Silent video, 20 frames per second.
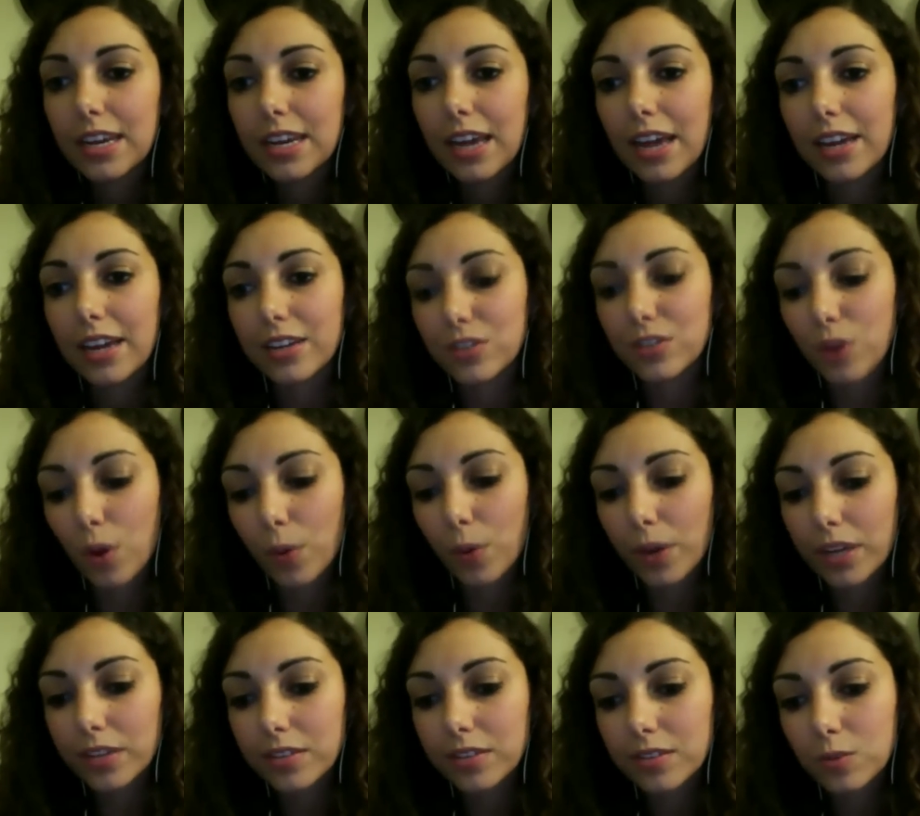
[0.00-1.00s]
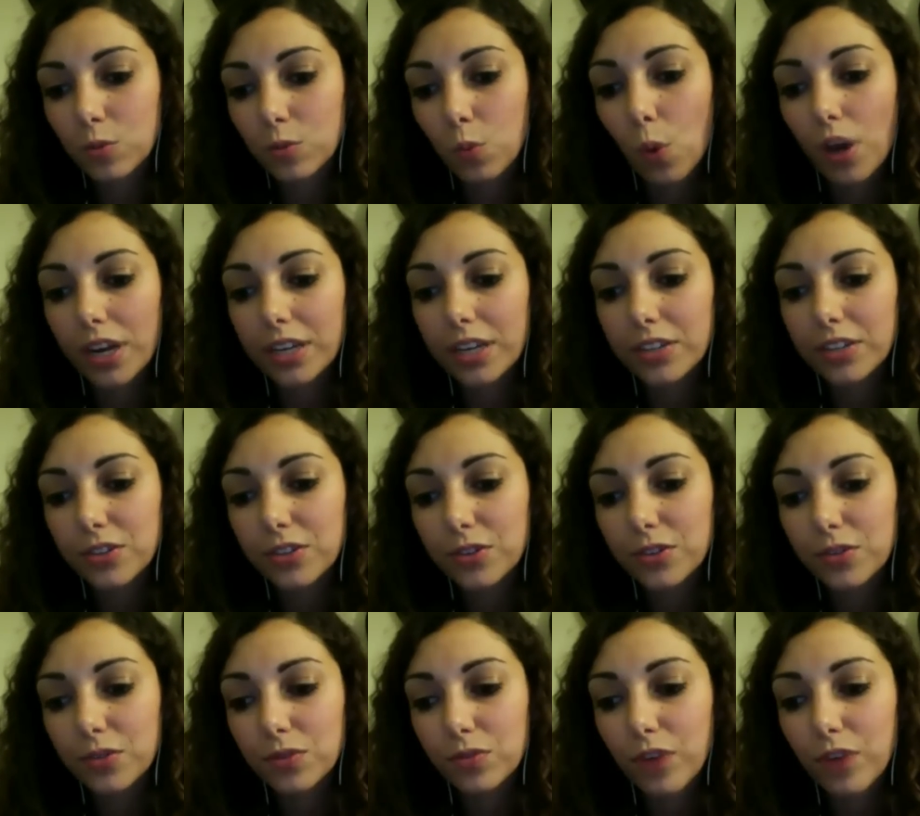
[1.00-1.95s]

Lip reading: is always wanting to